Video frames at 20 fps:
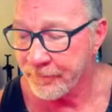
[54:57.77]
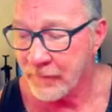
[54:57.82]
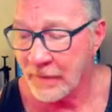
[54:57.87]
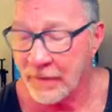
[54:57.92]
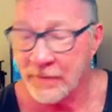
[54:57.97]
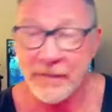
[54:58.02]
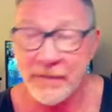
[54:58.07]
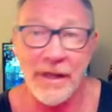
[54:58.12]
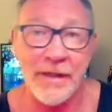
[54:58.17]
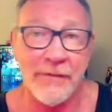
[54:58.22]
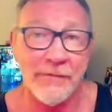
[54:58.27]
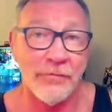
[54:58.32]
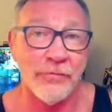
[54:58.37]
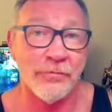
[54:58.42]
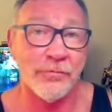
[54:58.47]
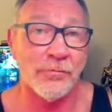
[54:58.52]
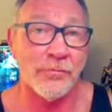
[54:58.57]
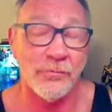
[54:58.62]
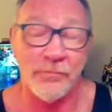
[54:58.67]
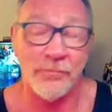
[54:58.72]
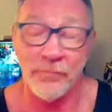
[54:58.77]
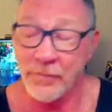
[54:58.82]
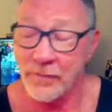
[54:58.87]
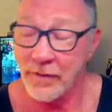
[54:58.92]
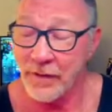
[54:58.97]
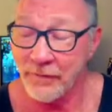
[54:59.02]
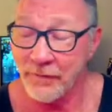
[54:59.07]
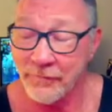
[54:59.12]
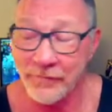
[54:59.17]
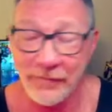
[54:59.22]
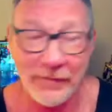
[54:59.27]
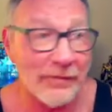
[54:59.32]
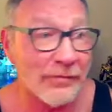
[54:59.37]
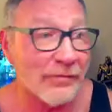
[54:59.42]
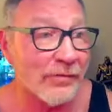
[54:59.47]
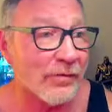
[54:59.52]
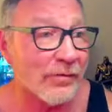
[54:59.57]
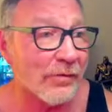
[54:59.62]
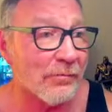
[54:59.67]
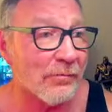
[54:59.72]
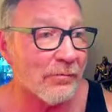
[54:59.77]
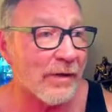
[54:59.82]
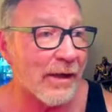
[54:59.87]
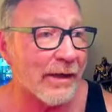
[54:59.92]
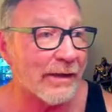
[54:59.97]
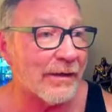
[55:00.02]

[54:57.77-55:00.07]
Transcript: Yeah, there's some, I've seen some like